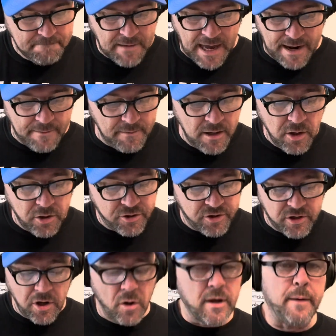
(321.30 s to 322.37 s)
And
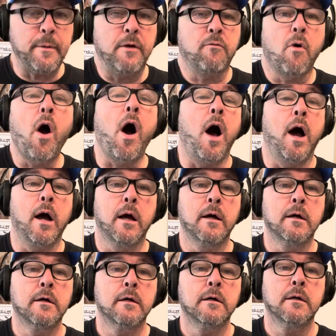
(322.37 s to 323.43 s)
don't get me wrong.
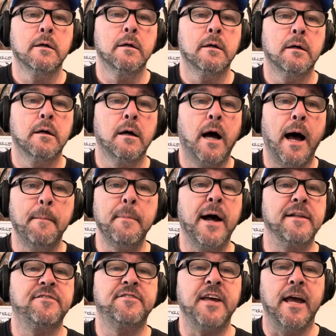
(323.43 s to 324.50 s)
I'm
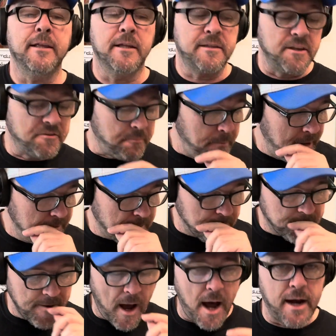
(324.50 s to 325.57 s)
not saying that this means
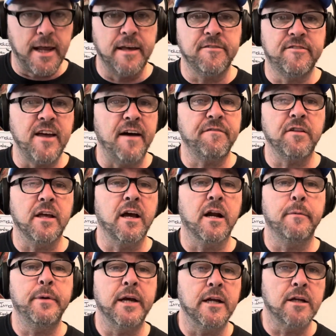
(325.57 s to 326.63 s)
Ohtani is definitely going
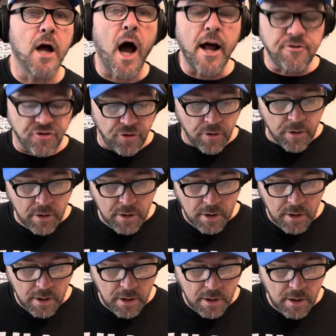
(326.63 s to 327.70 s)
to be a Dodger.
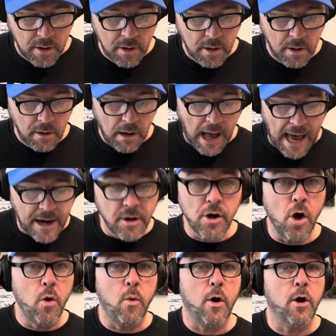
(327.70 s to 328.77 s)
I don't
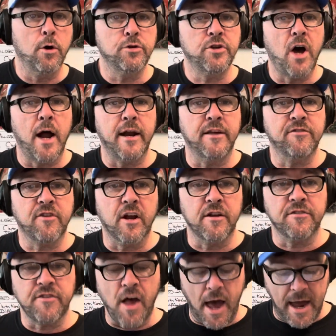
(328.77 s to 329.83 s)
know where Ohtani is going to
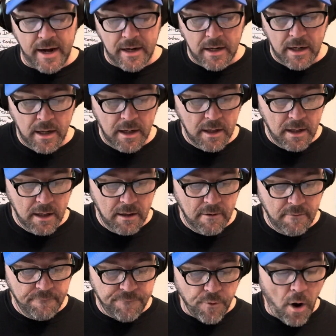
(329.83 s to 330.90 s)
sign.
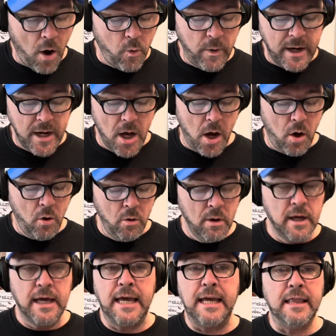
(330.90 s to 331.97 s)
For all we
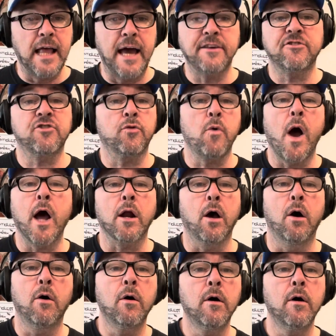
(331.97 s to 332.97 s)
know, he likes Toronto.